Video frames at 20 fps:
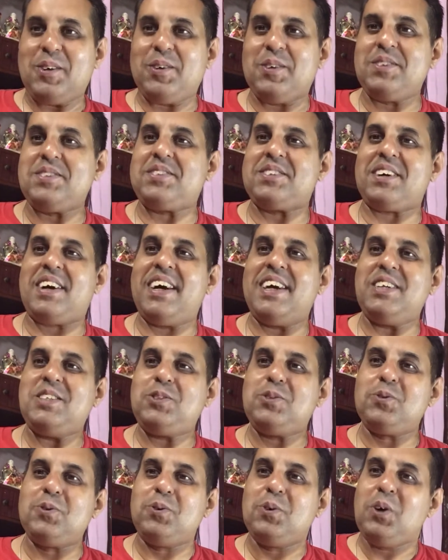try
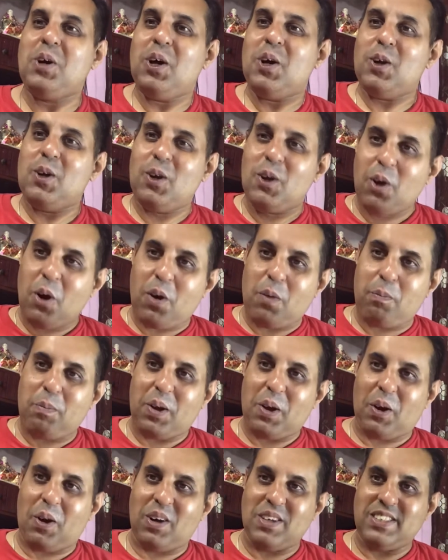to look
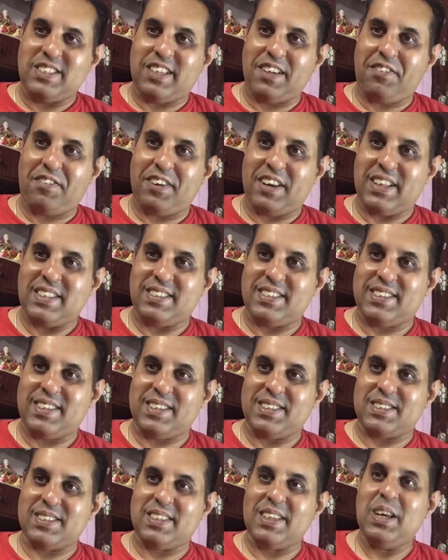beyond
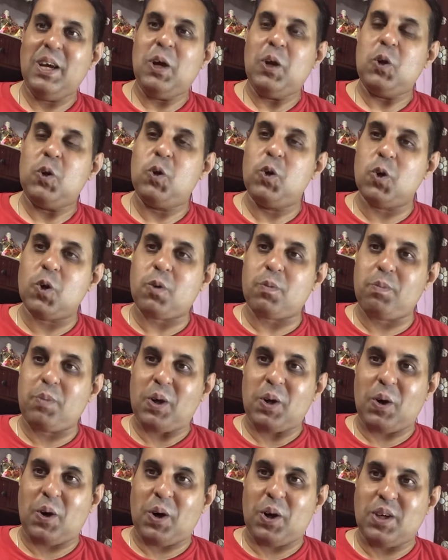differences, look
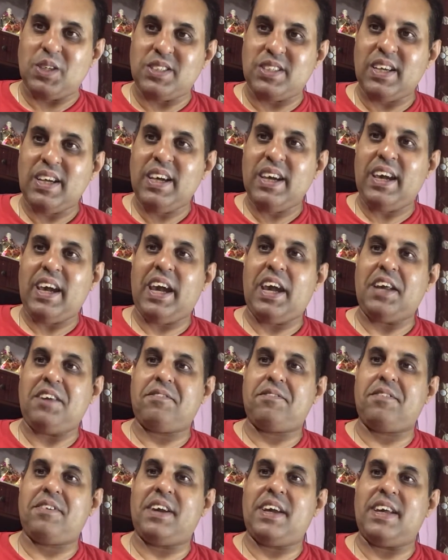beyond
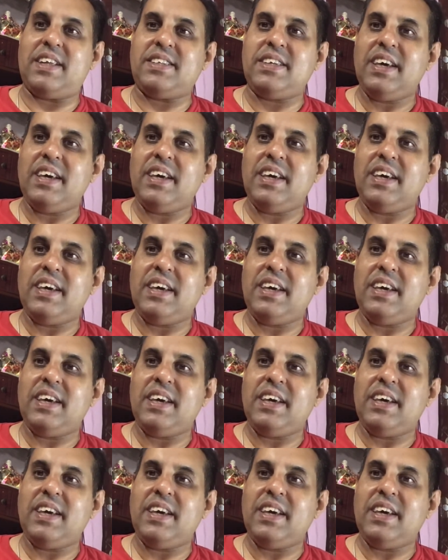hatred,